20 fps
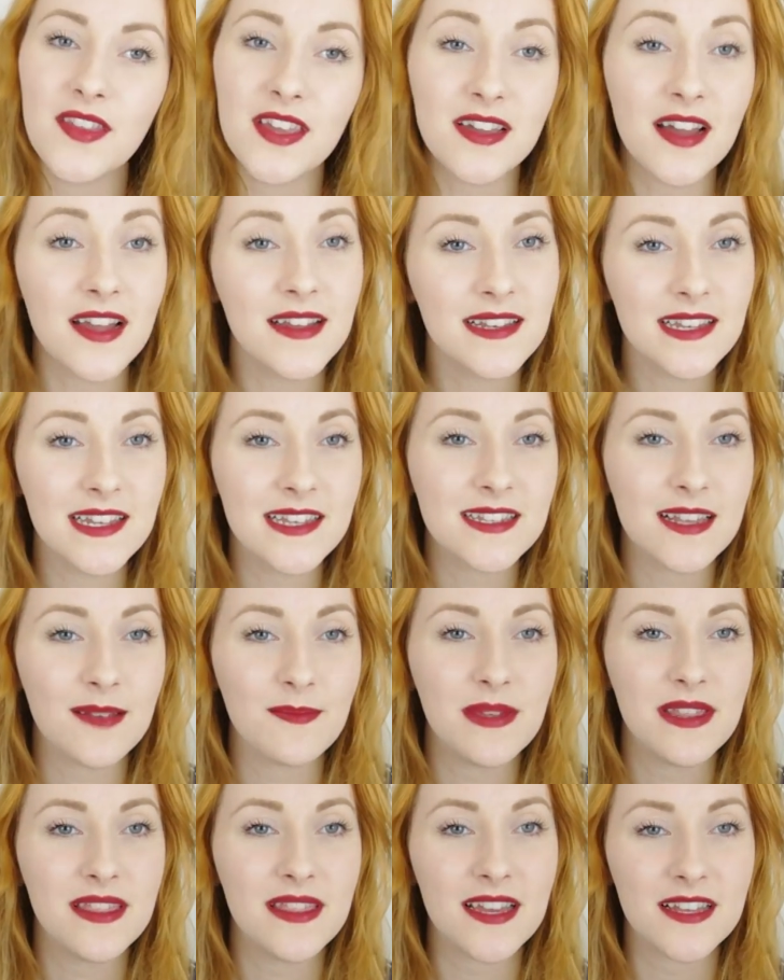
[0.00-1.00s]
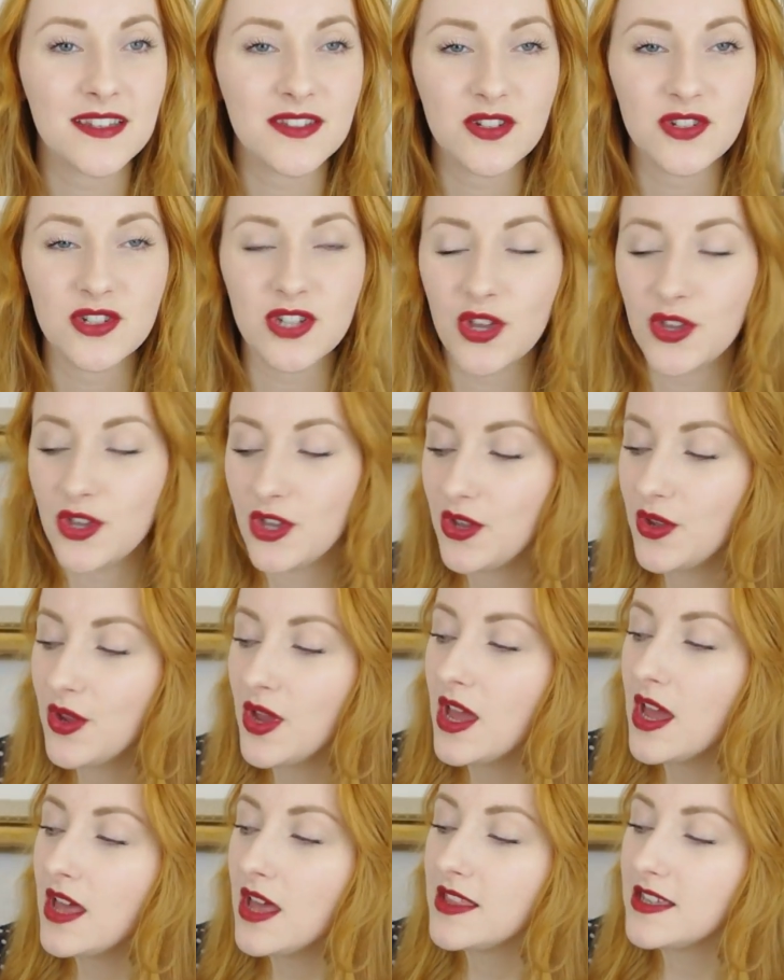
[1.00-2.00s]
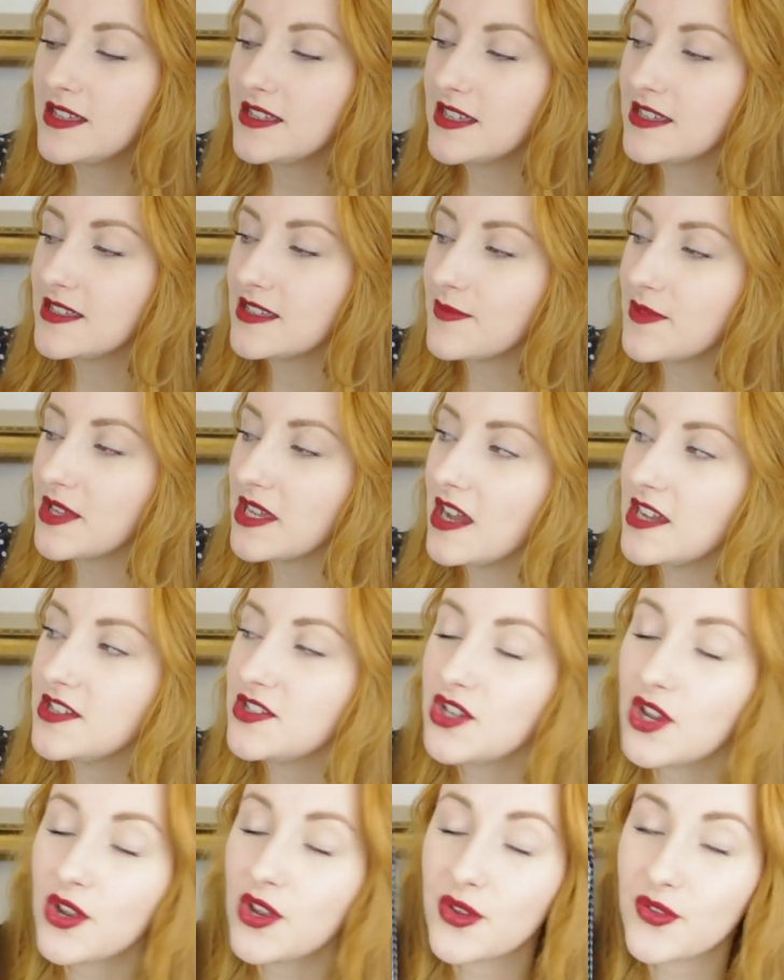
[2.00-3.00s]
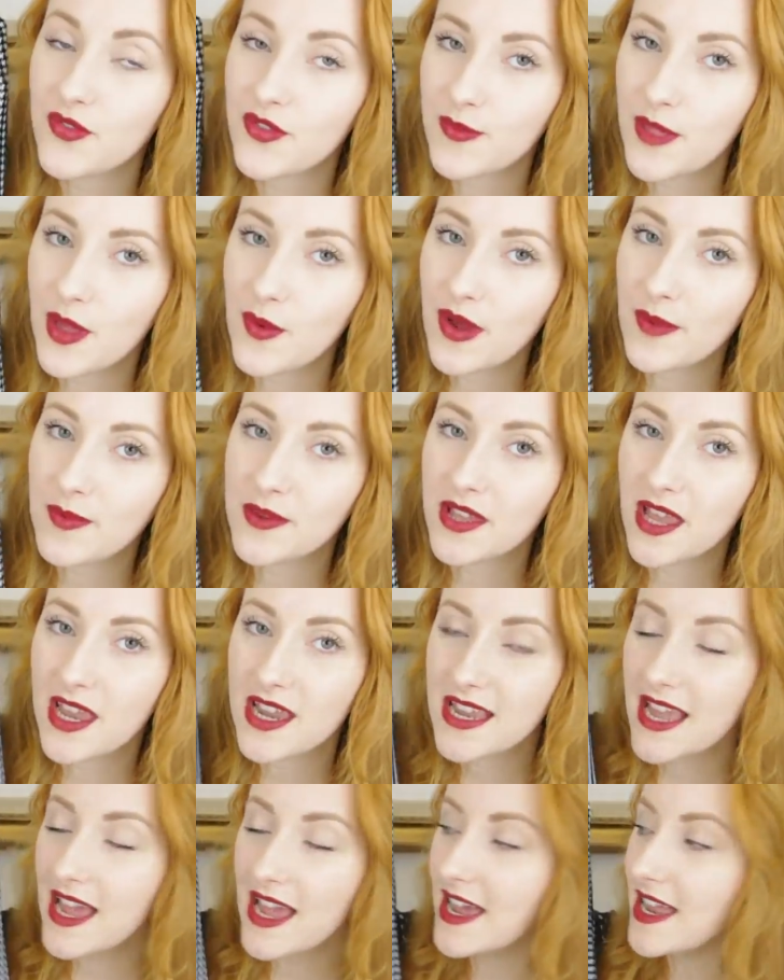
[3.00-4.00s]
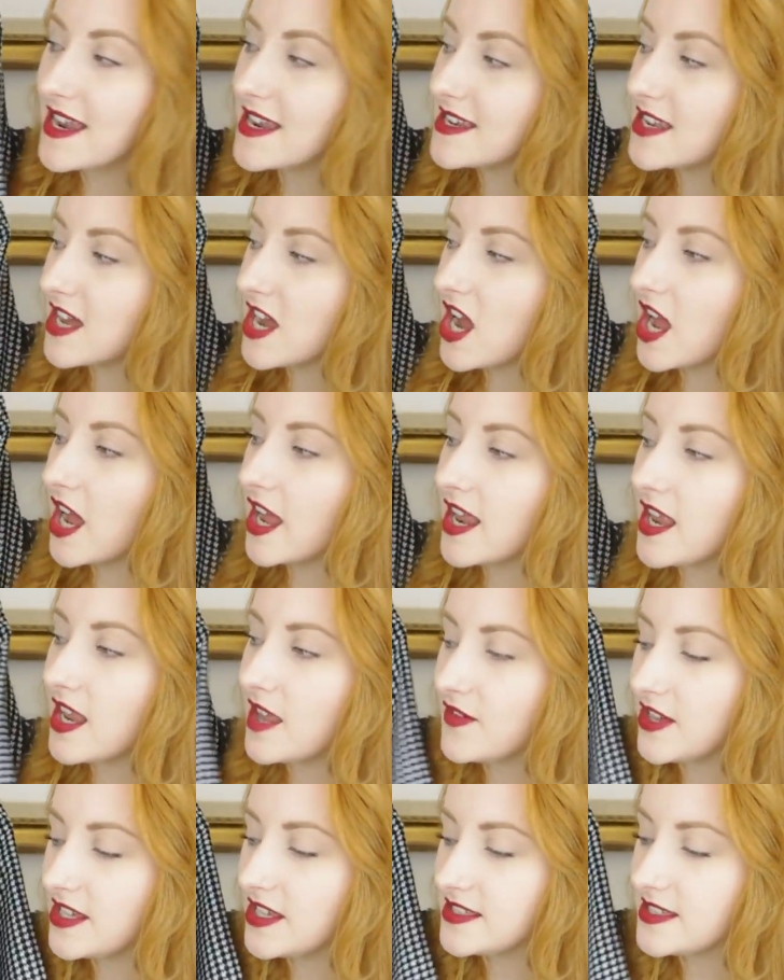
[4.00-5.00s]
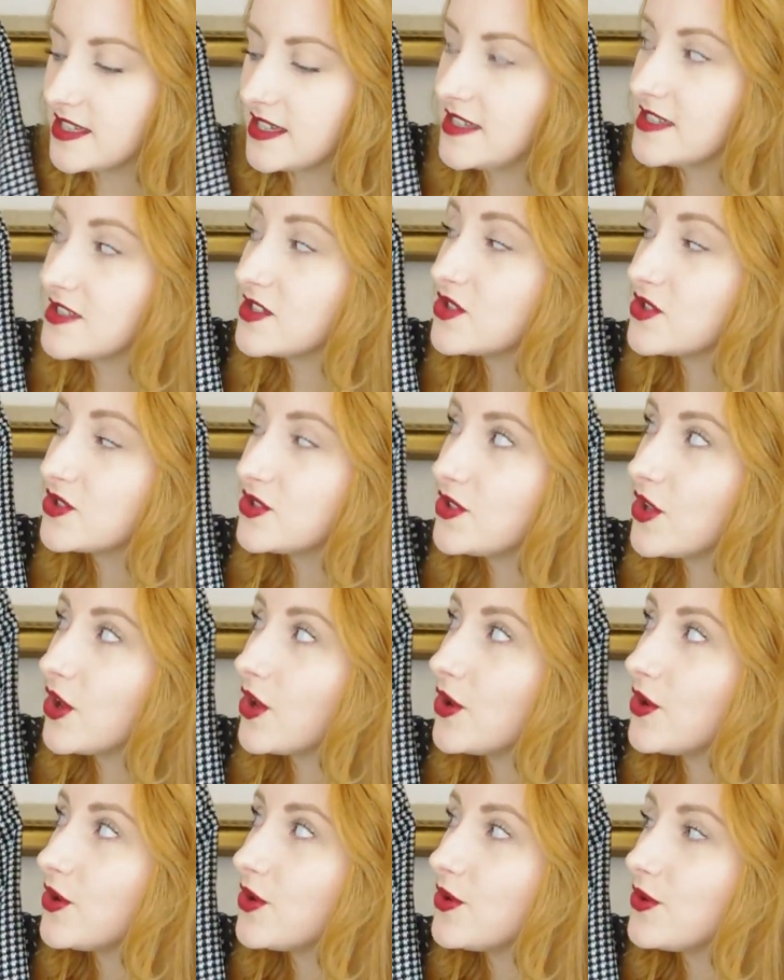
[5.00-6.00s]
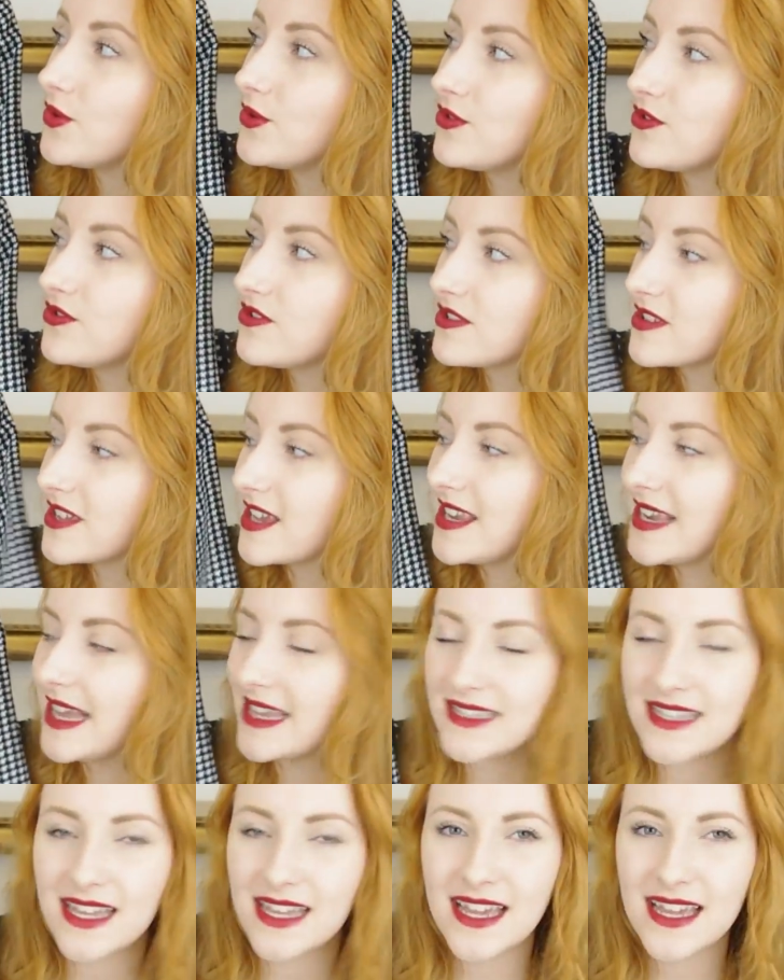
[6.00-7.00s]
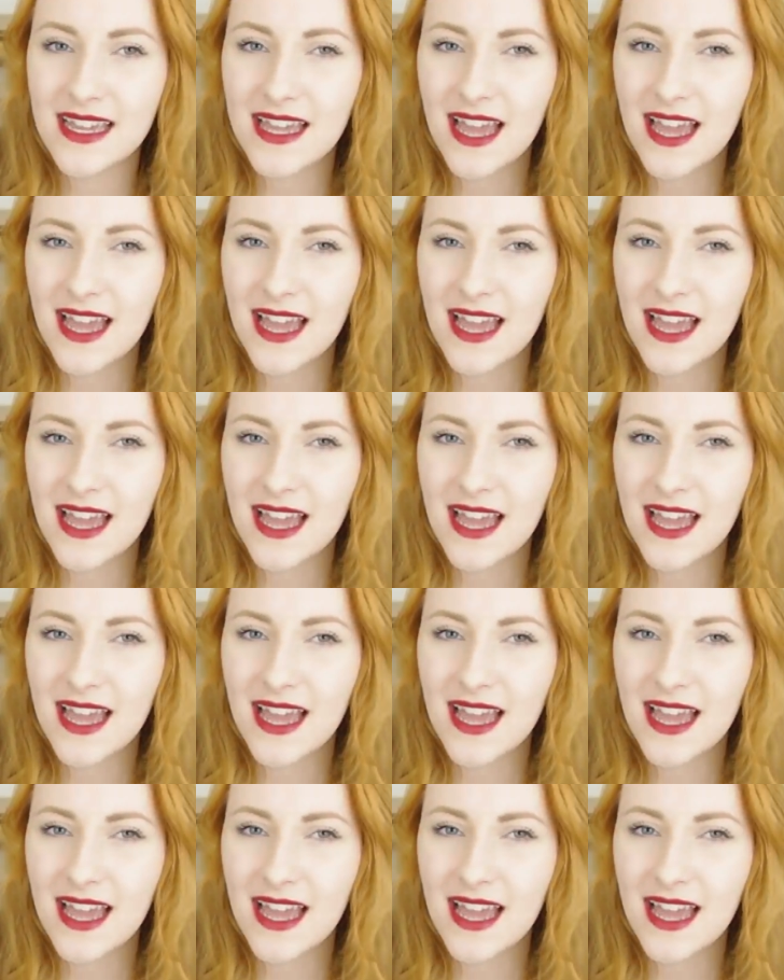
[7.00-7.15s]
they kindly sent me this to show you. This is something I chose from their website and I love it. It's so just classic